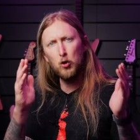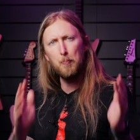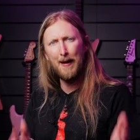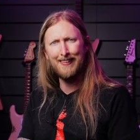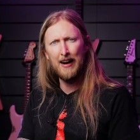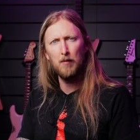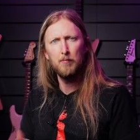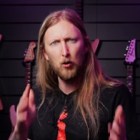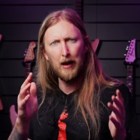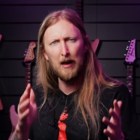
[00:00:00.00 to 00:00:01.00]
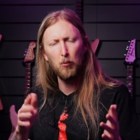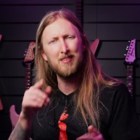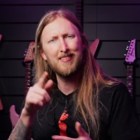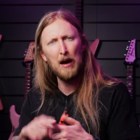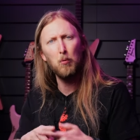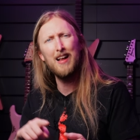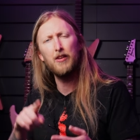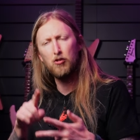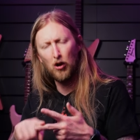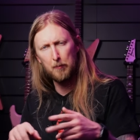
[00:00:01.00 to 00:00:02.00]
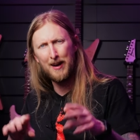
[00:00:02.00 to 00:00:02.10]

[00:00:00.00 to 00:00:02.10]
new Pantera, okay, with Zakk Wylde and Charlie